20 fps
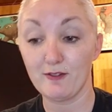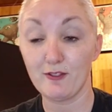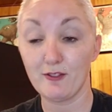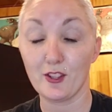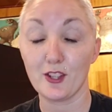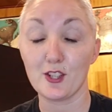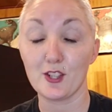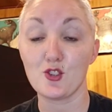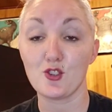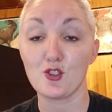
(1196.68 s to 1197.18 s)

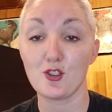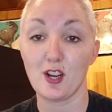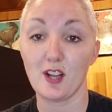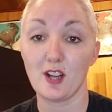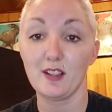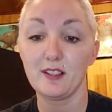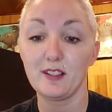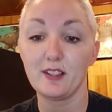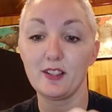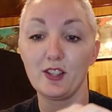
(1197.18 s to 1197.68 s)
for the
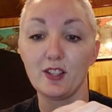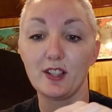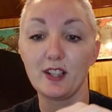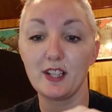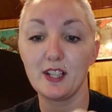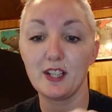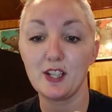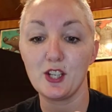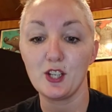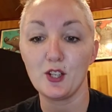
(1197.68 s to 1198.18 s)
trunk, you're
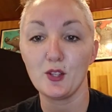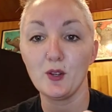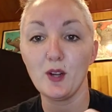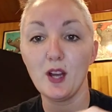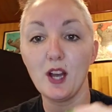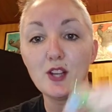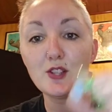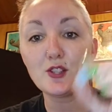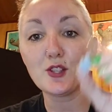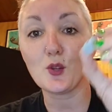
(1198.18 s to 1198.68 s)
going to
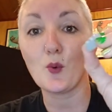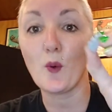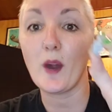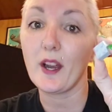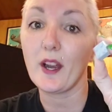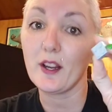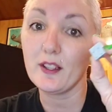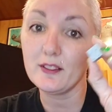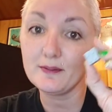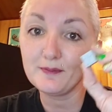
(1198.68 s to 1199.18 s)
do a
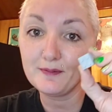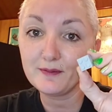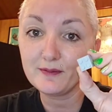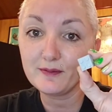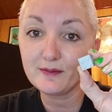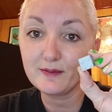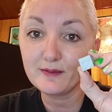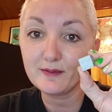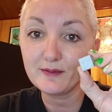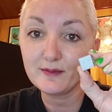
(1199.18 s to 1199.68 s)
square.
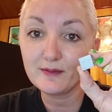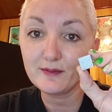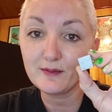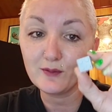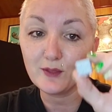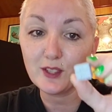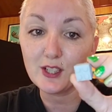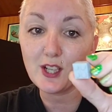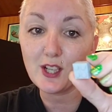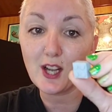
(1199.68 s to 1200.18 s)

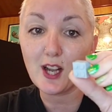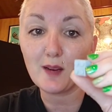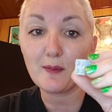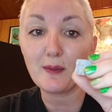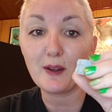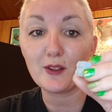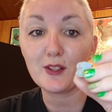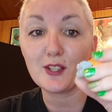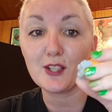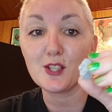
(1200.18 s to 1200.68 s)
We talk
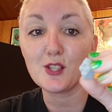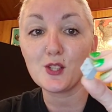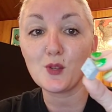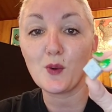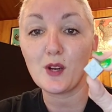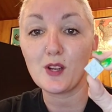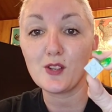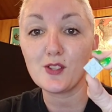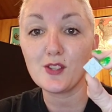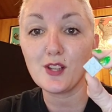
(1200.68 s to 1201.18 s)
about these
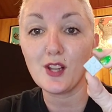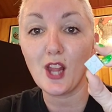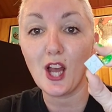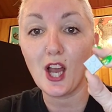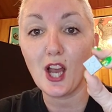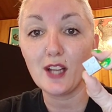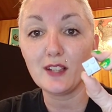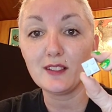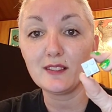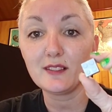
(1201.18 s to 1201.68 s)
squares a
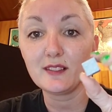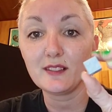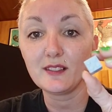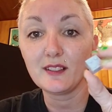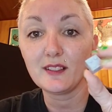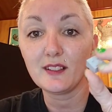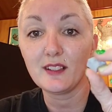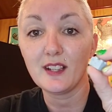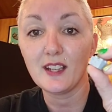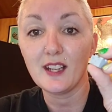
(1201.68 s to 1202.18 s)
lot.
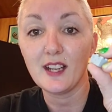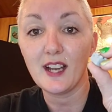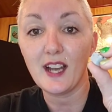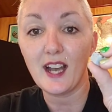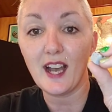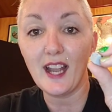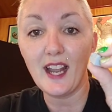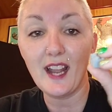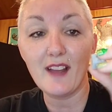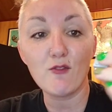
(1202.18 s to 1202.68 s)

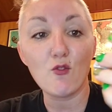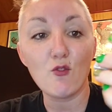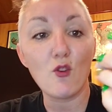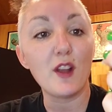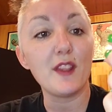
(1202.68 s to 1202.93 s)
I have